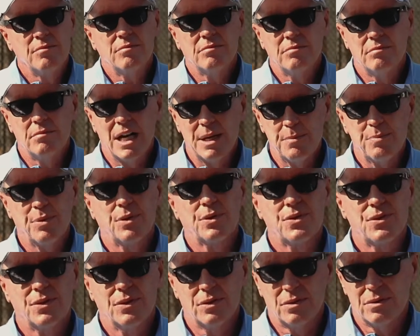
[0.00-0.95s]
my
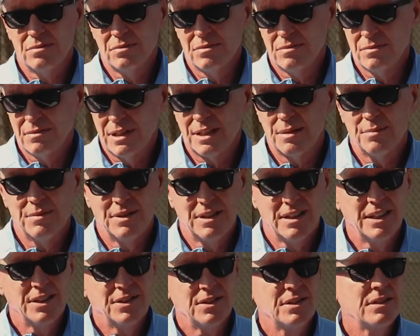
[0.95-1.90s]
personal
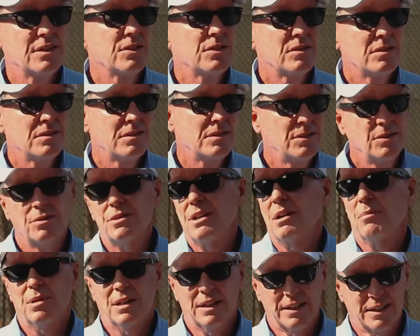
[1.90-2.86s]
recommendation is do
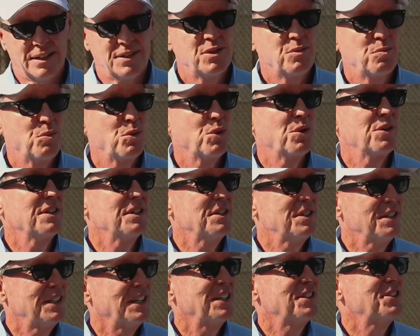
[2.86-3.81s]
not play this sport in
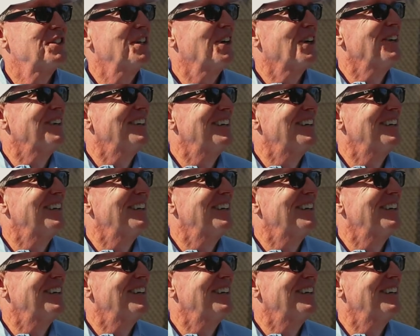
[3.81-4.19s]
a day chair.